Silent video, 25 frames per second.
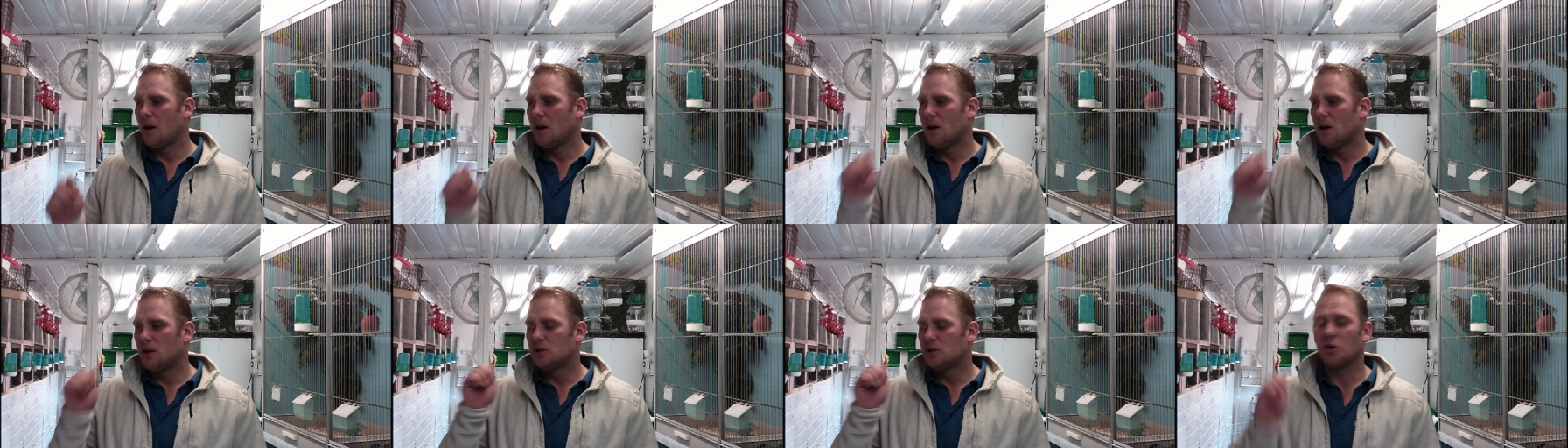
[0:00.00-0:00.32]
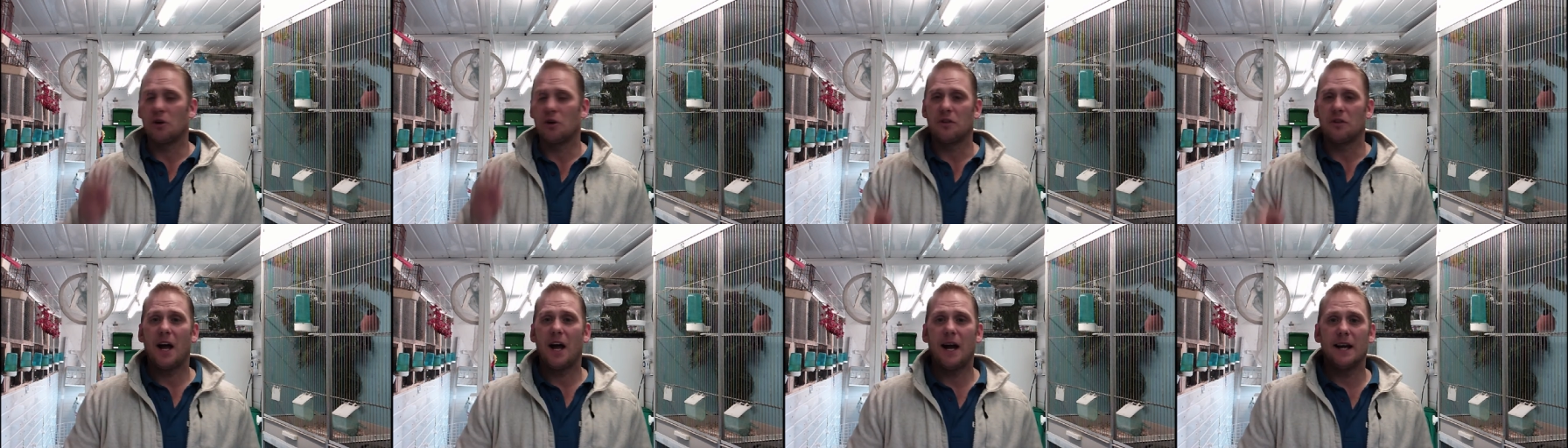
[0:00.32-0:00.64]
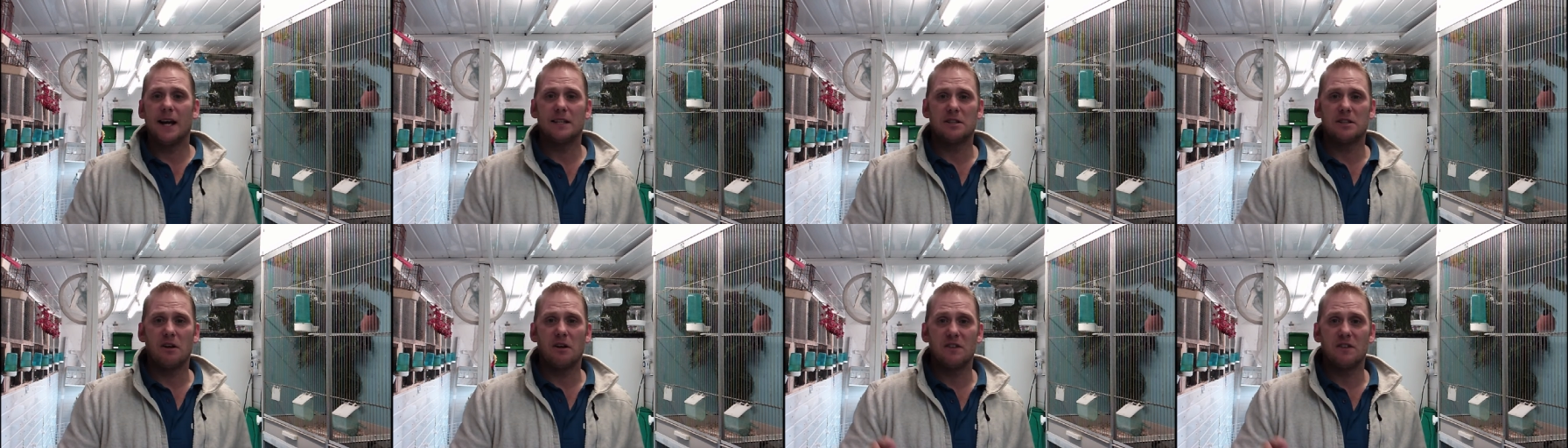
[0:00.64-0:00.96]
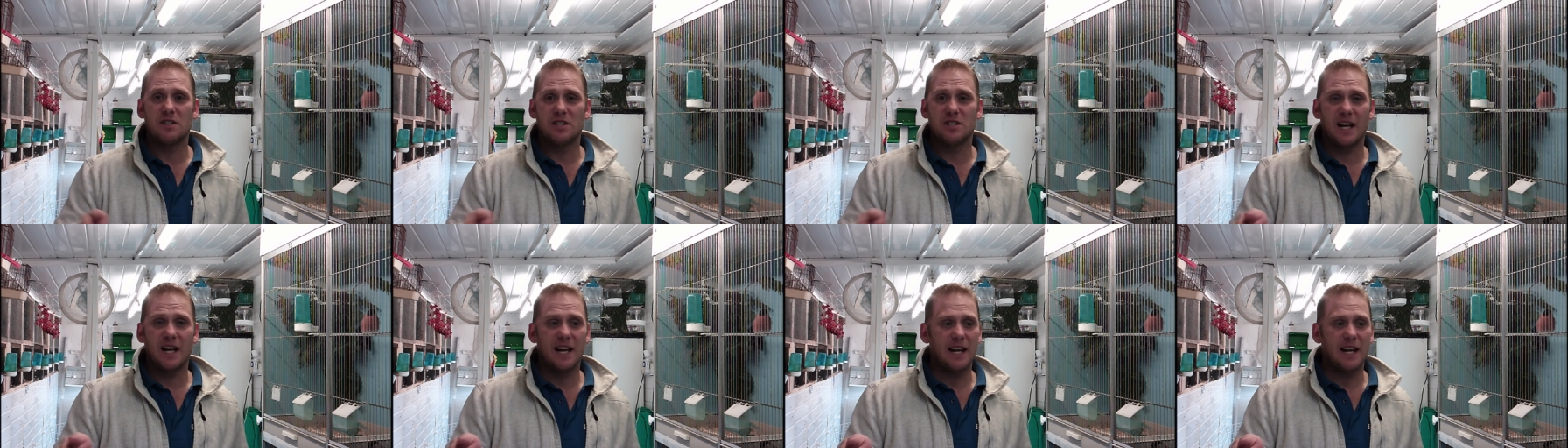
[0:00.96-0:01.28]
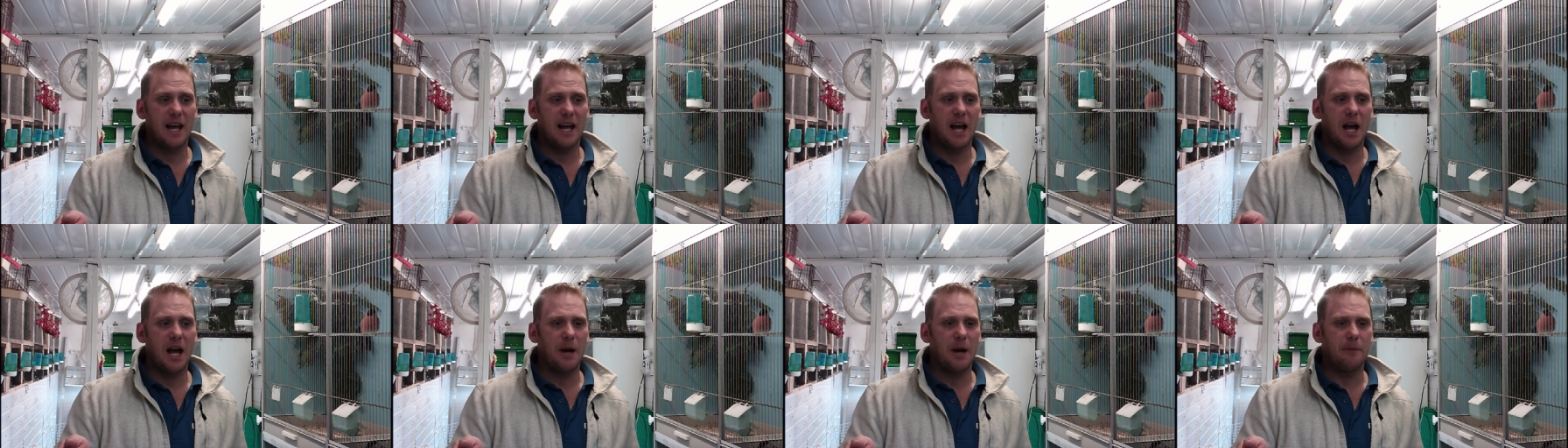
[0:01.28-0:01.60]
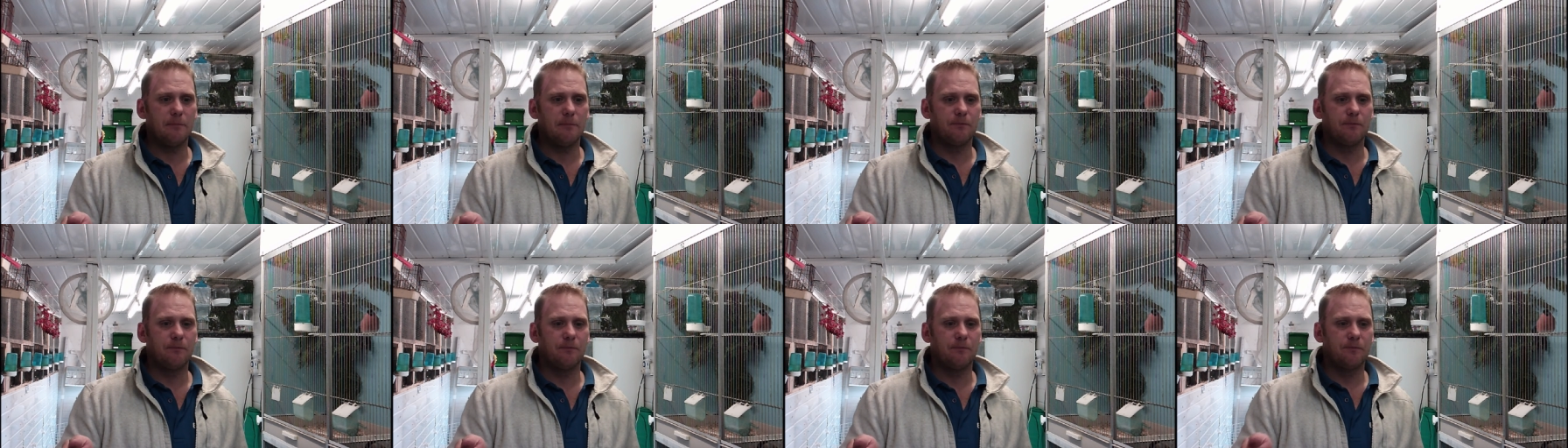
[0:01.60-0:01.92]
So that is obviously
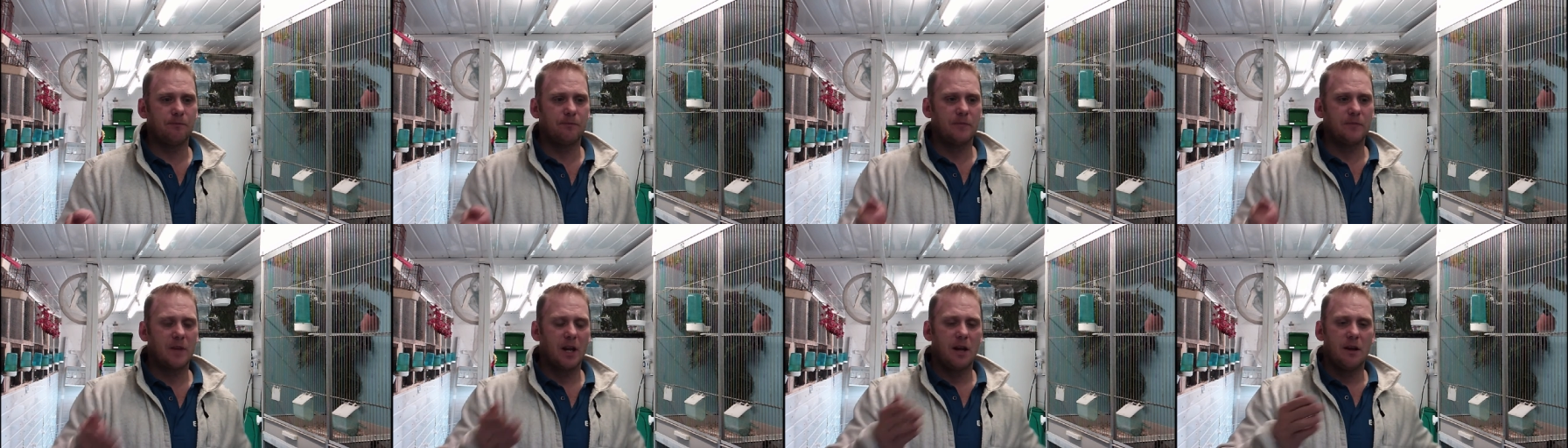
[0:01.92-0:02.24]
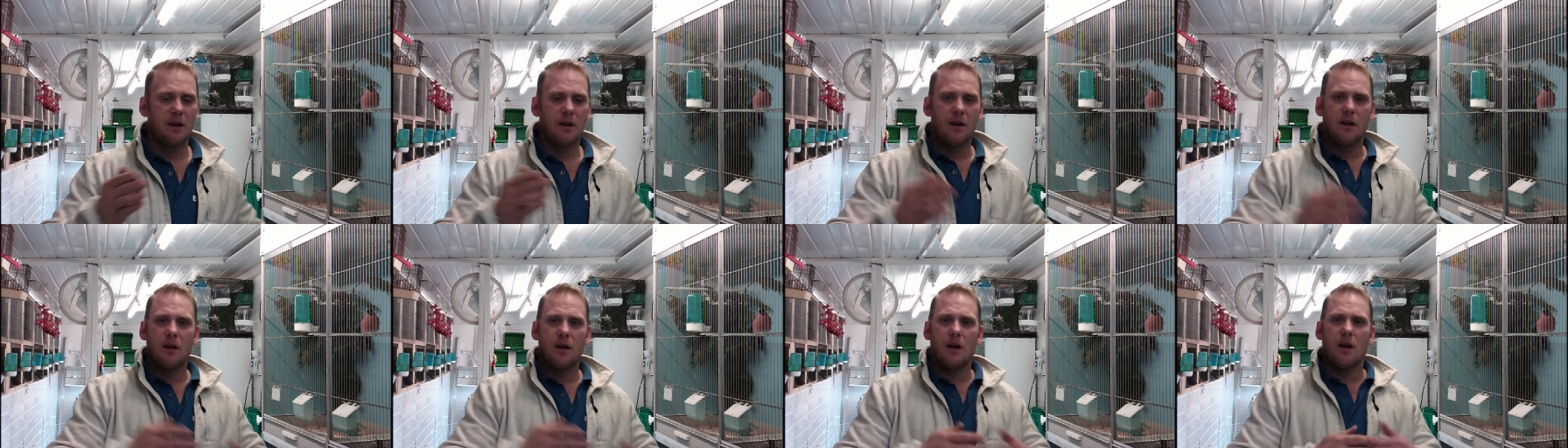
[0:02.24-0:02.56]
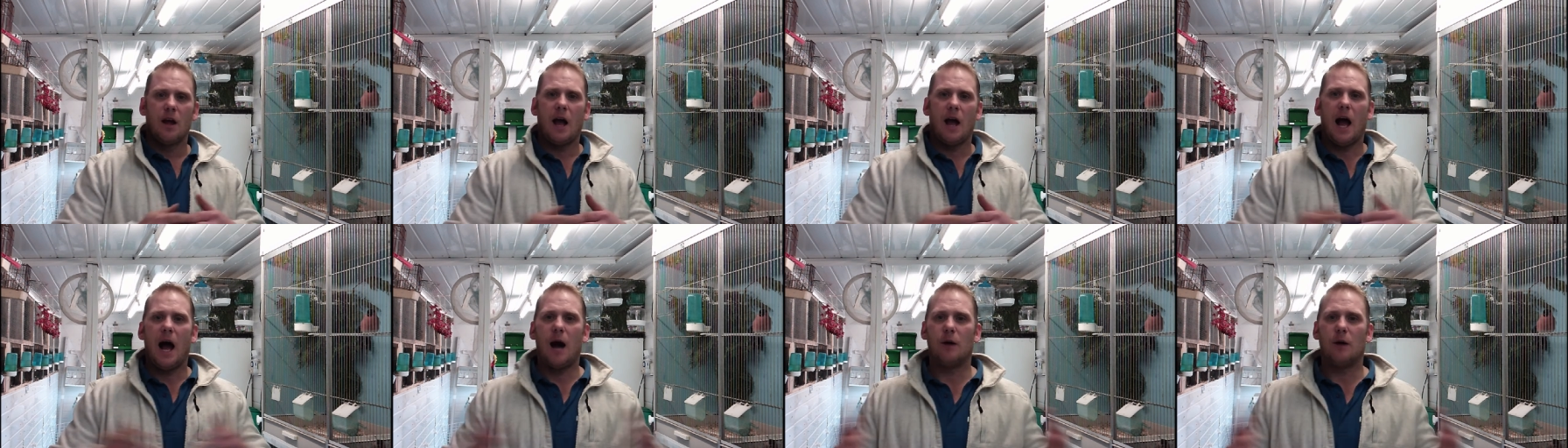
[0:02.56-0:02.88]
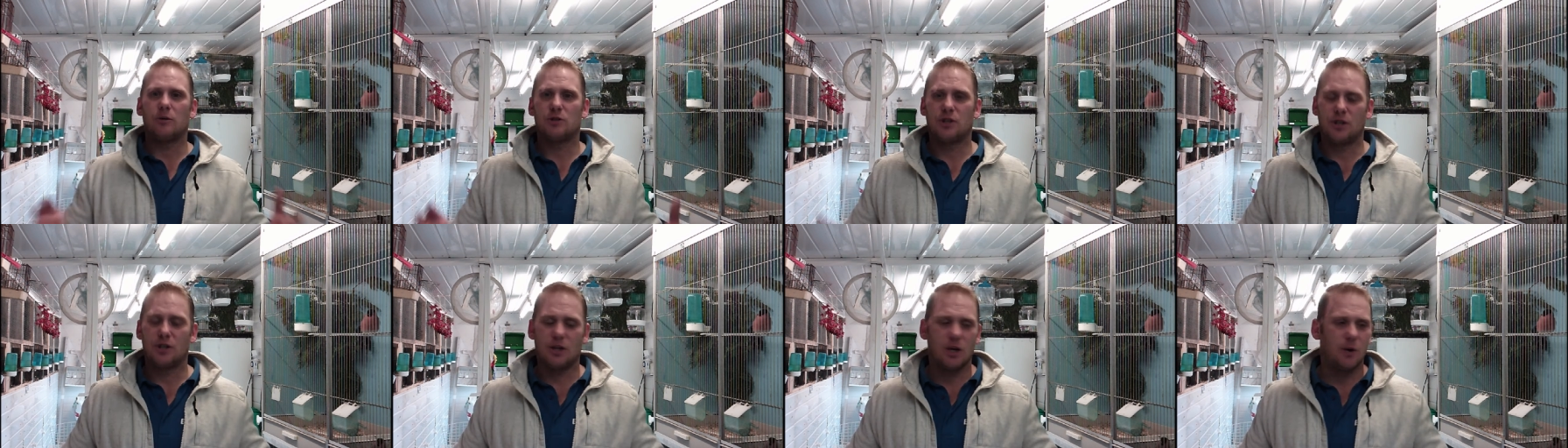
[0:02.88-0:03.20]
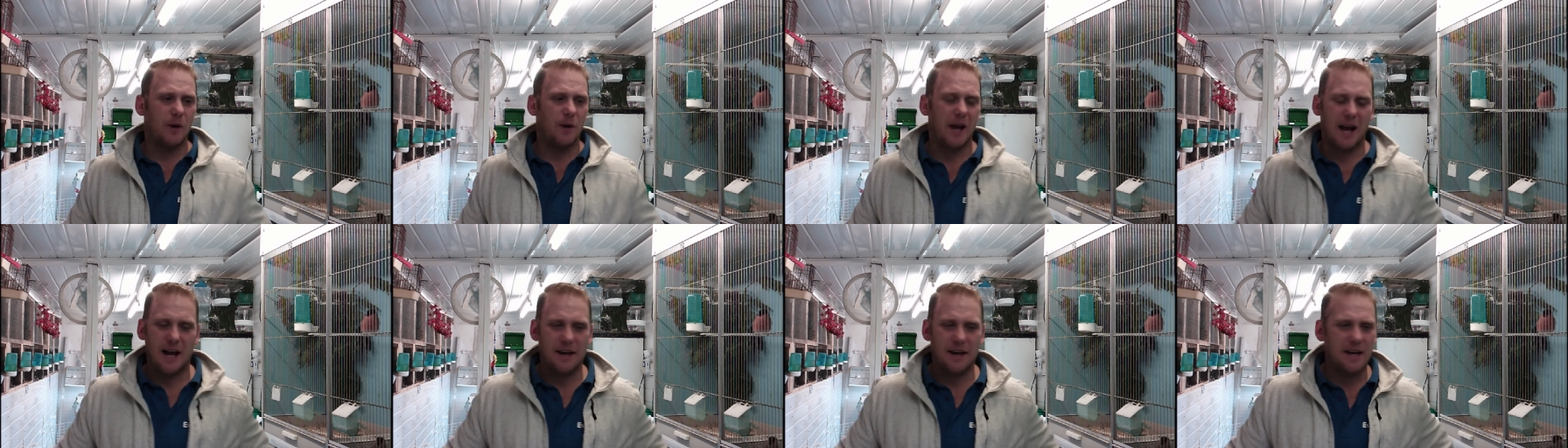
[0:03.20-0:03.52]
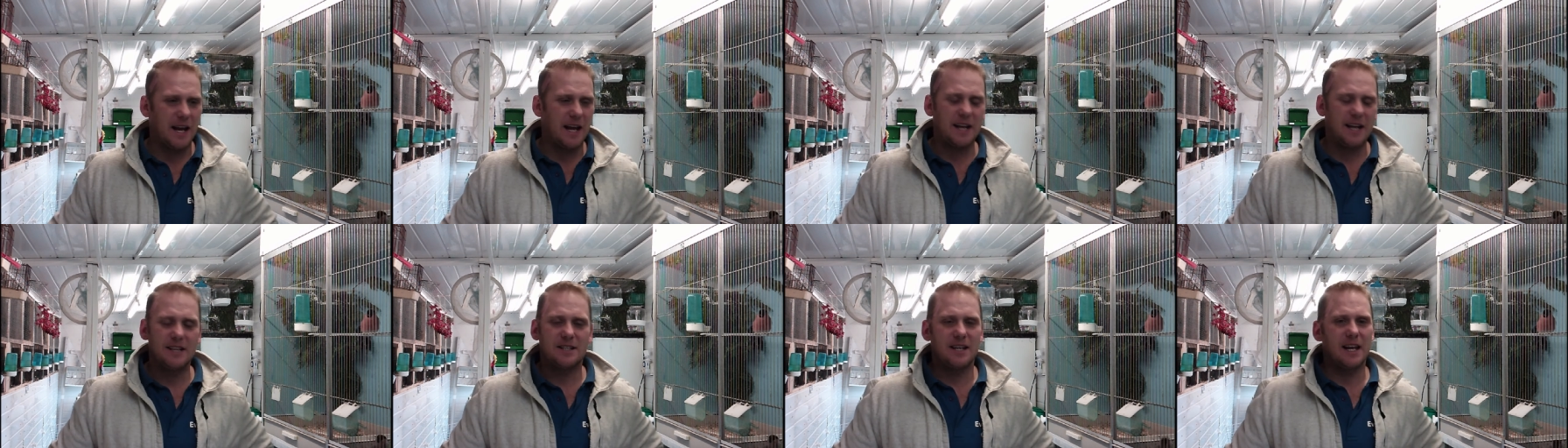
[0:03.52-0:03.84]
um, how to do it and it
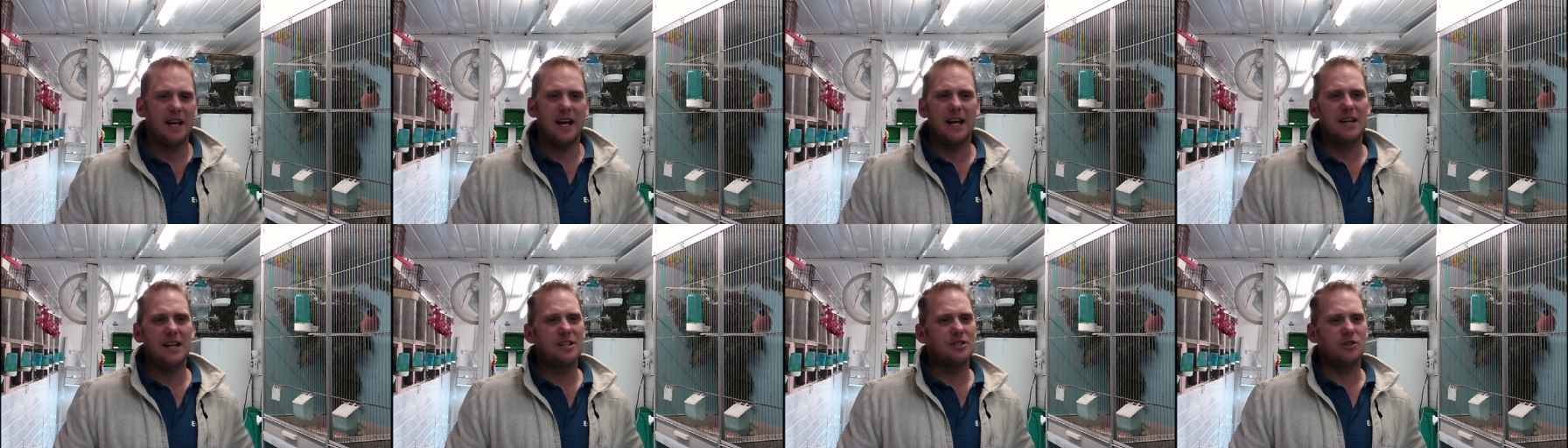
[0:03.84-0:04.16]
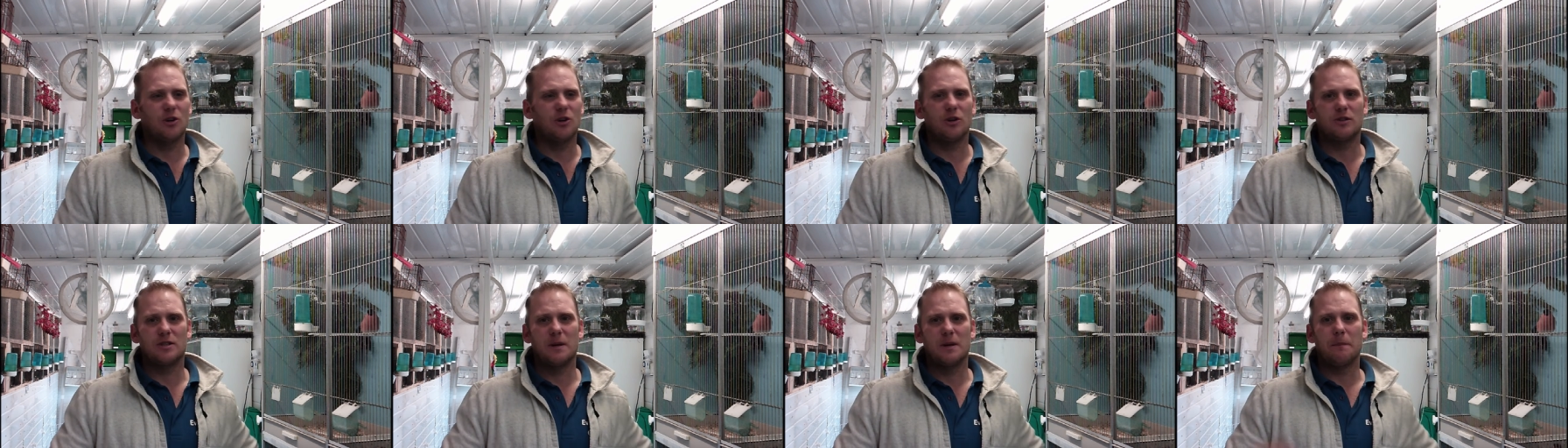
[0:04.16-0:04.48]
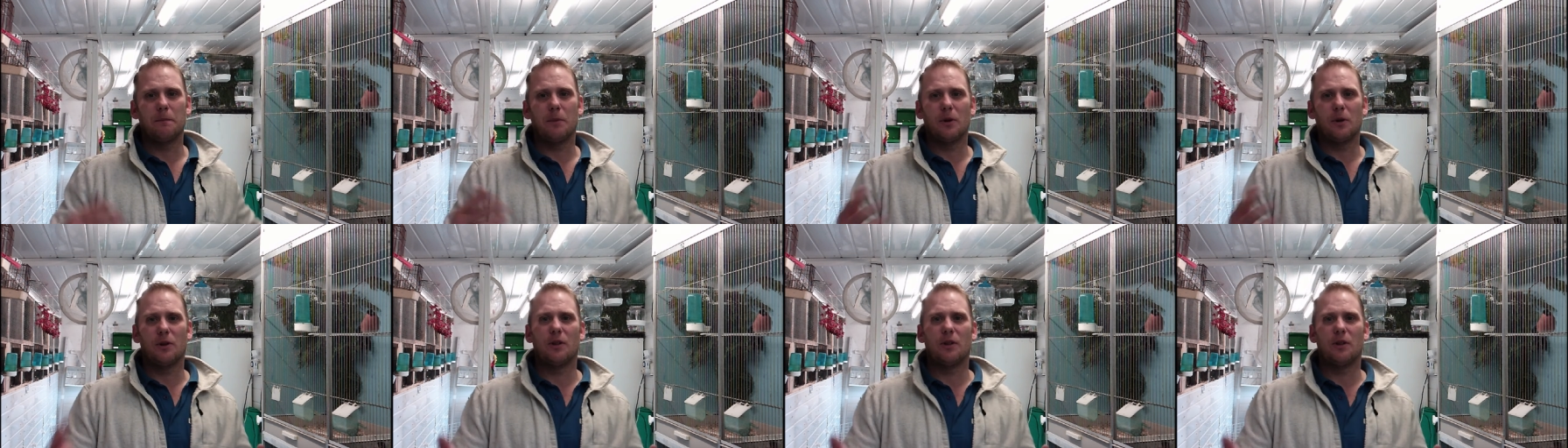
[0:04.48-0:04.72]
is, it is so simple.